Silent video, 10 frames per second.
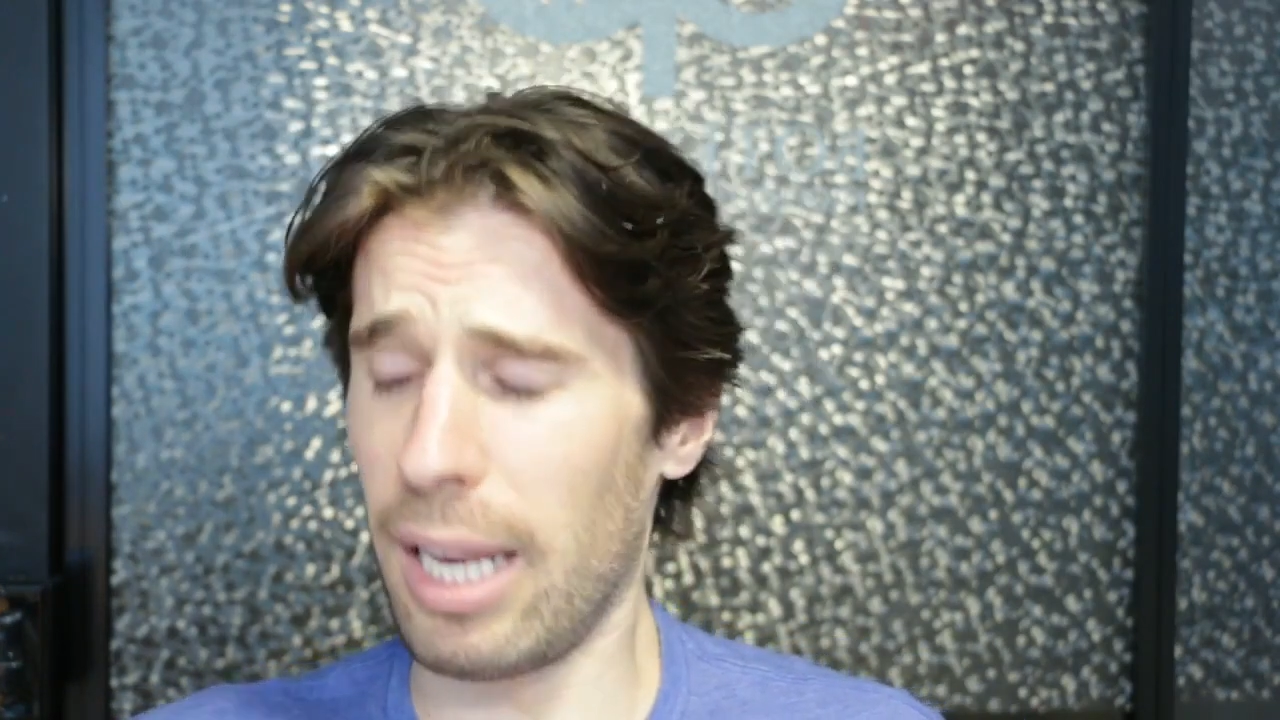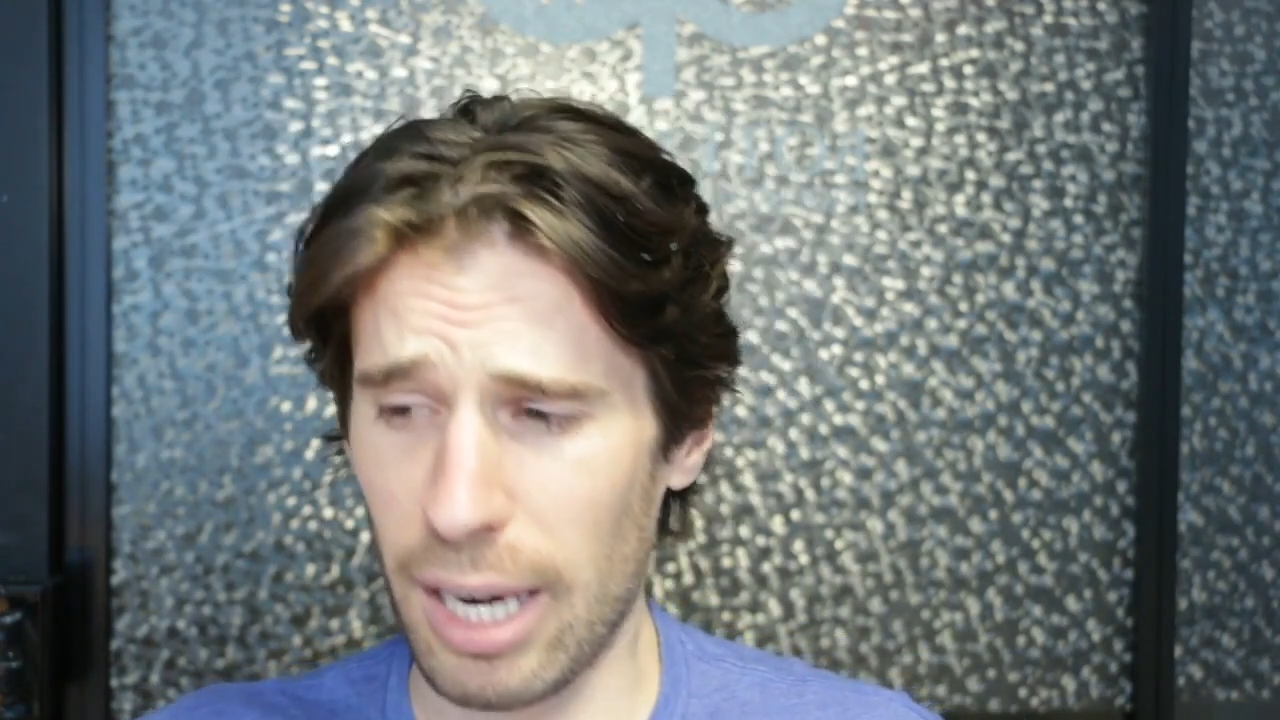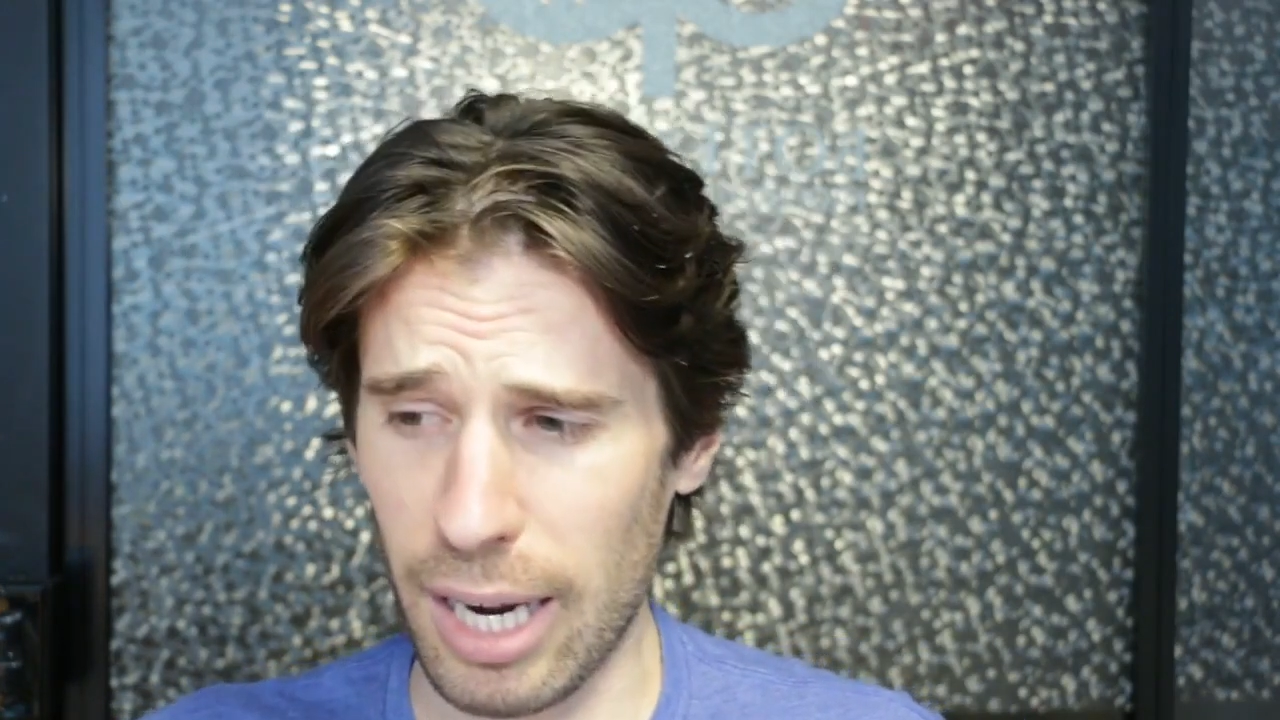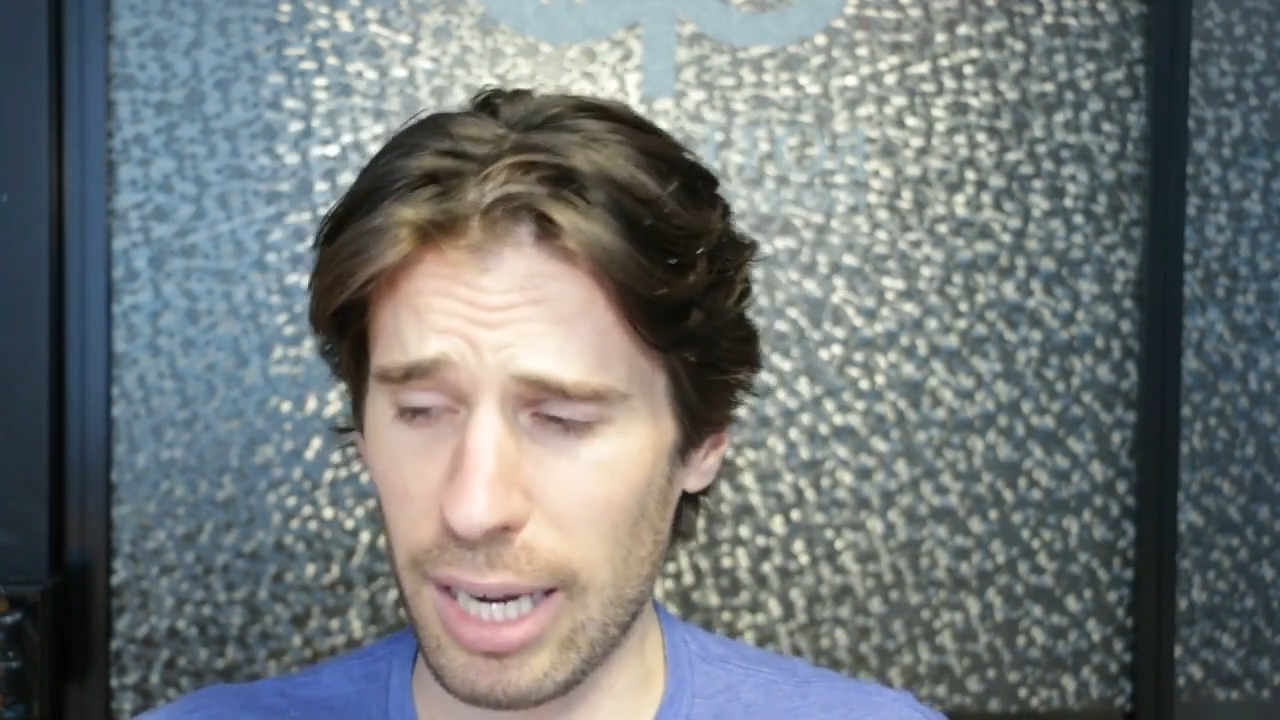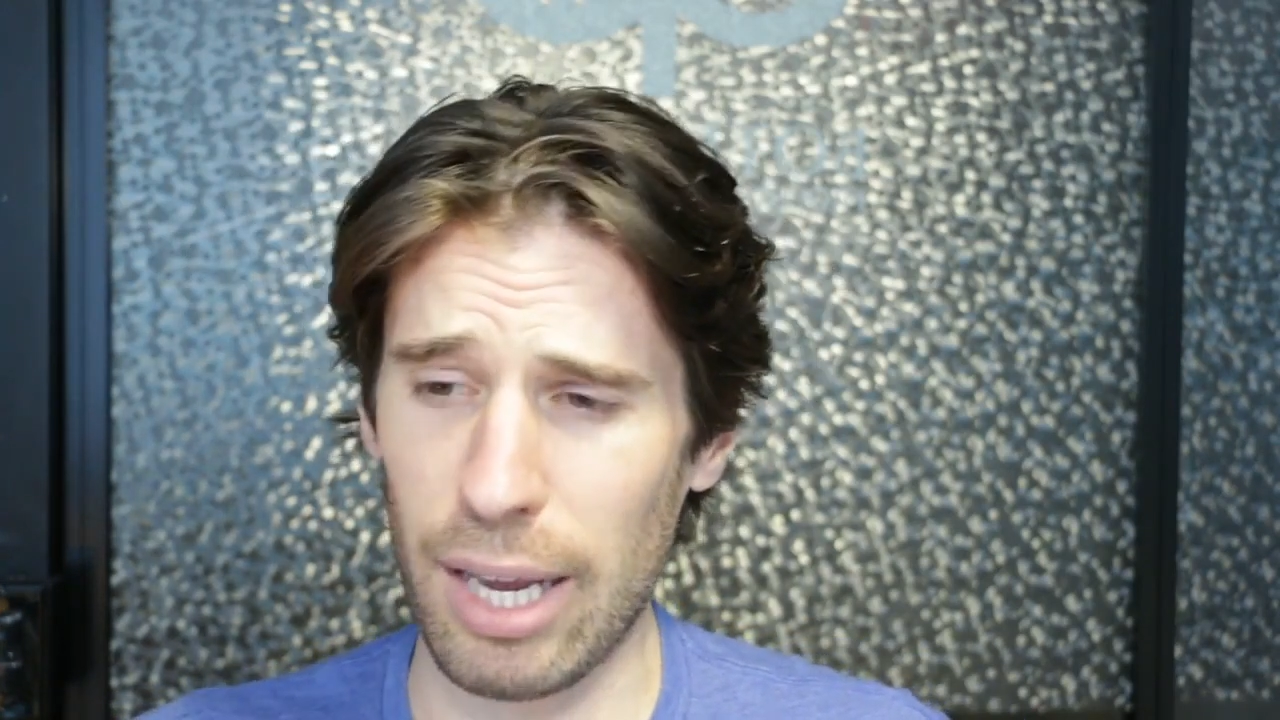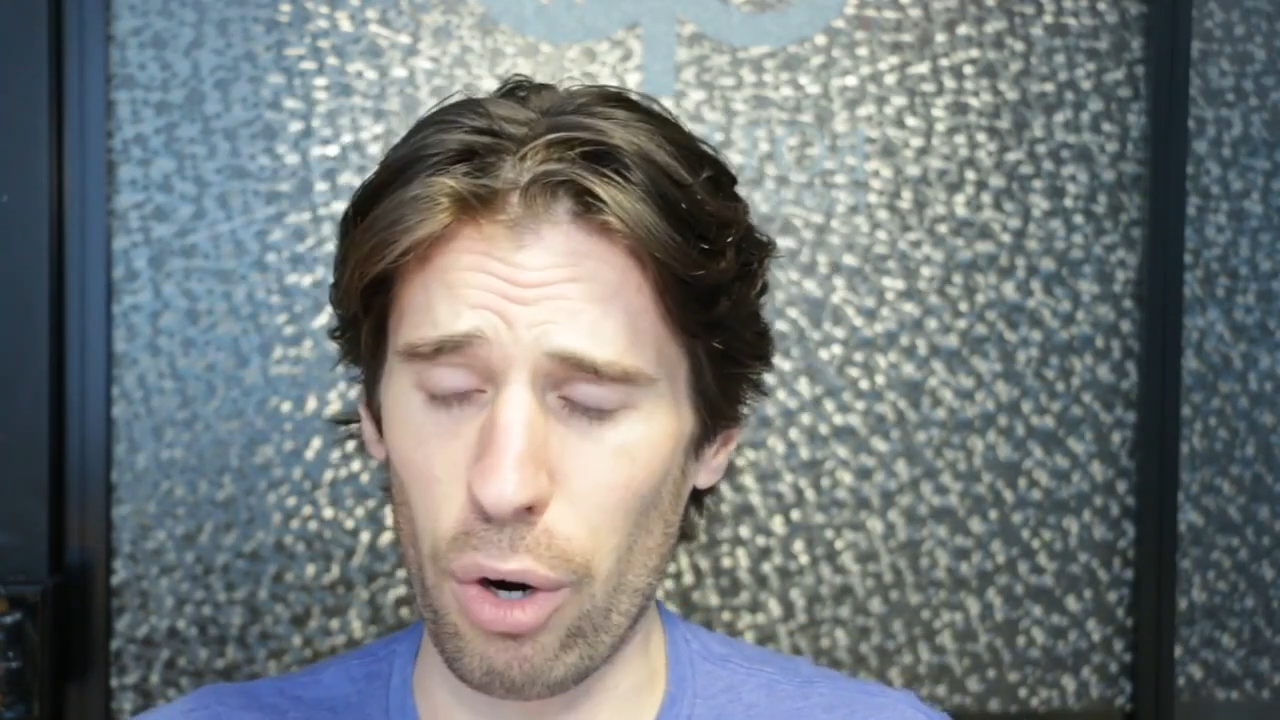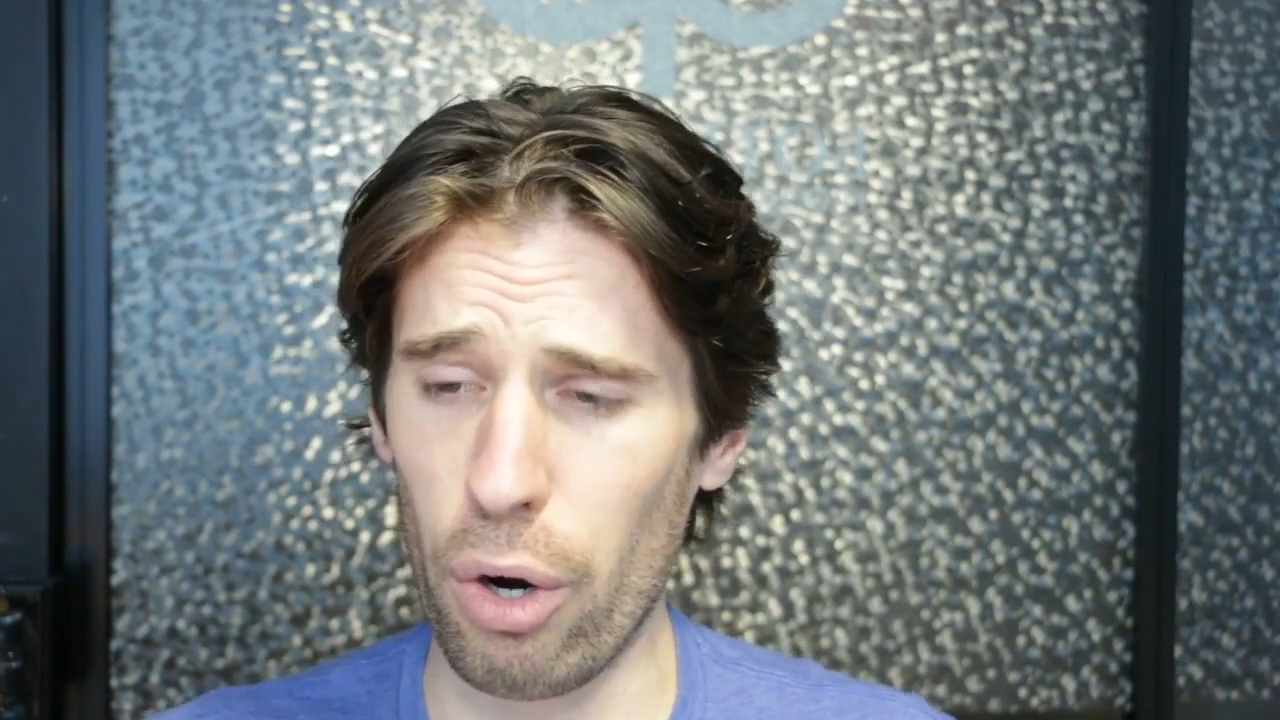and then I get